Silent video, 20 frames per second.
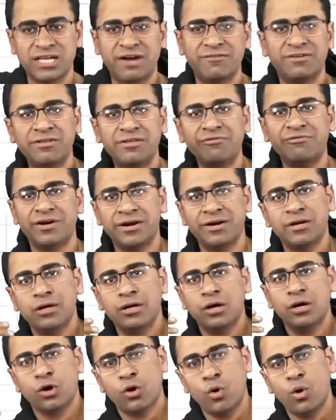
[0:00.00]
They have different
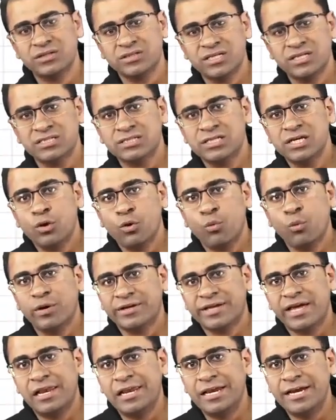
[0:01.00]
causes
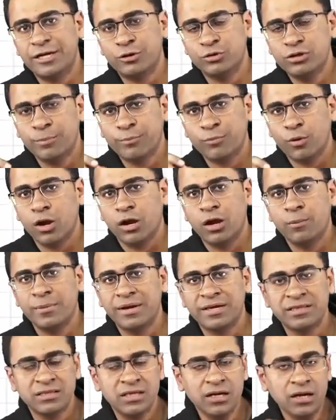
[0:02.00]
what can lead to the problem
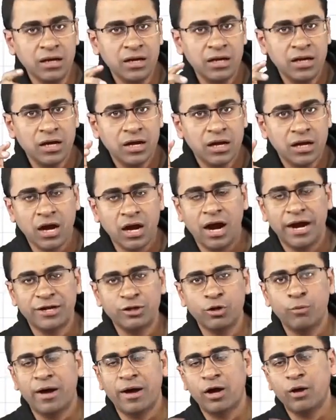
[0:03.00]
in the
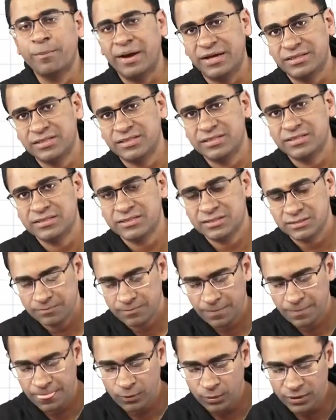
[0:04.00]
cardiomyopathies.
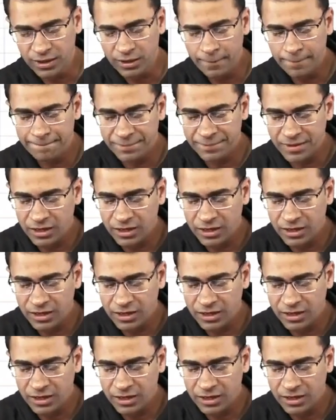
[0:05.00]
Okay.